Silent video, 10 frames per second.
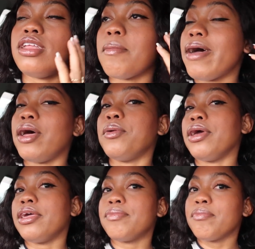in a bad
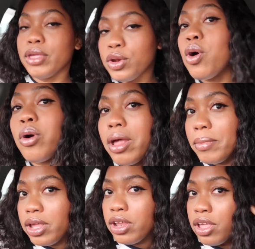way, but you know what I
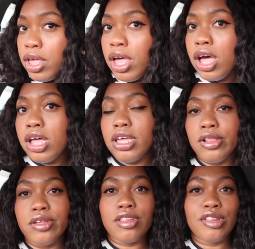mean. It
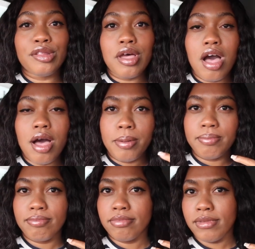looks
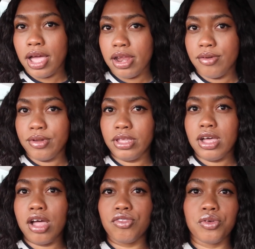um like I didn't really
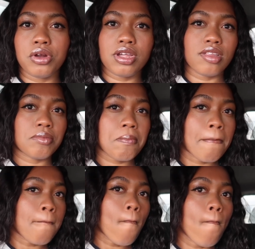contour because
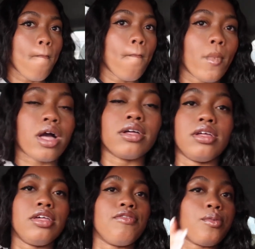
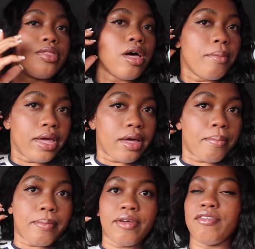even without makeup
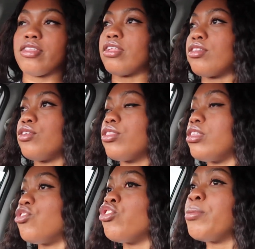my face doesn't look
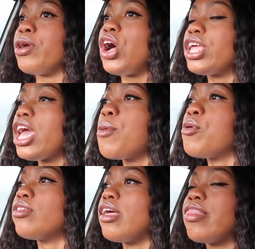this chubby on
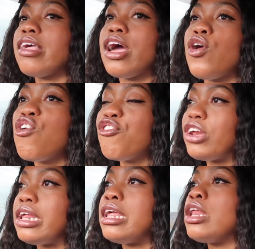camera so i think i
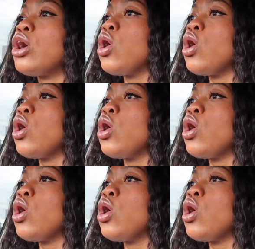overdid it